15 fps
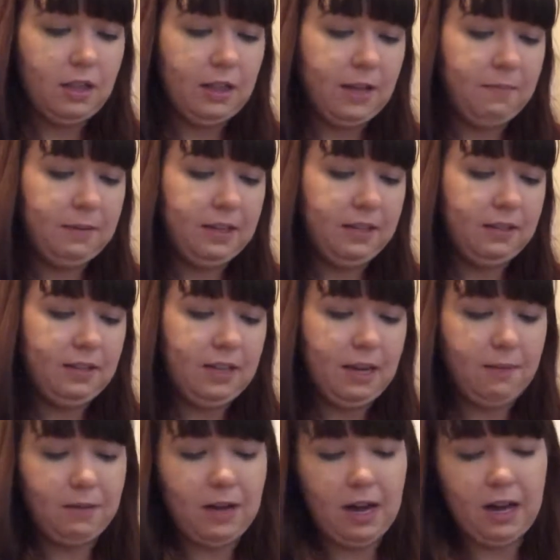Let me see.
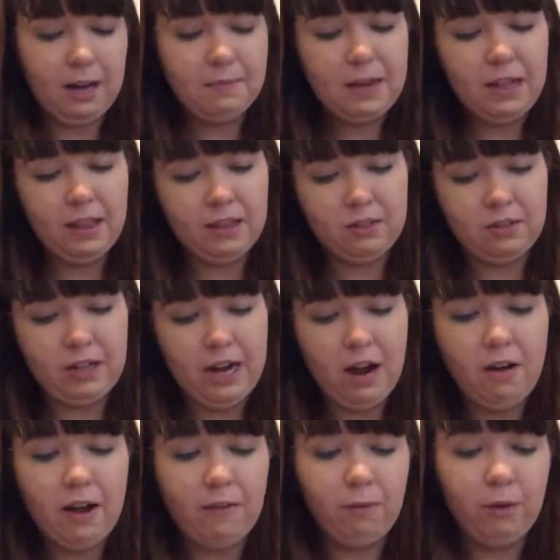I'm cutting my lizard
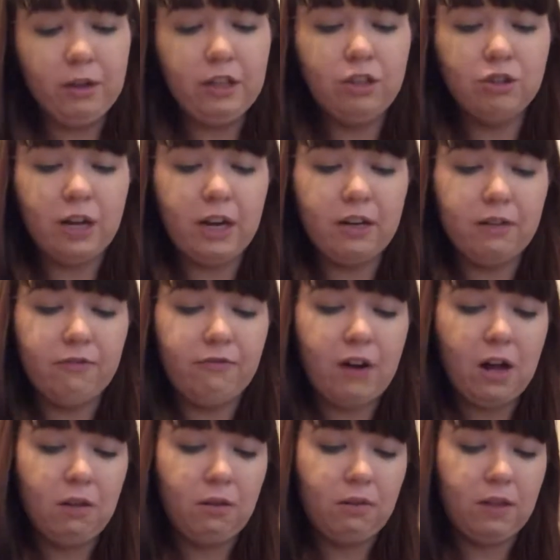out. I'm really trying to
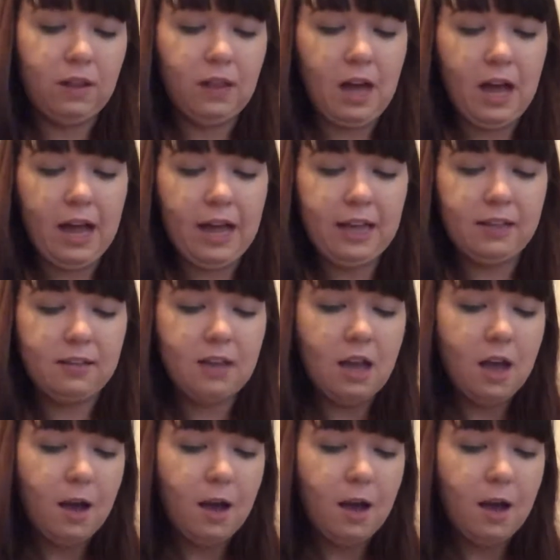follow the lines.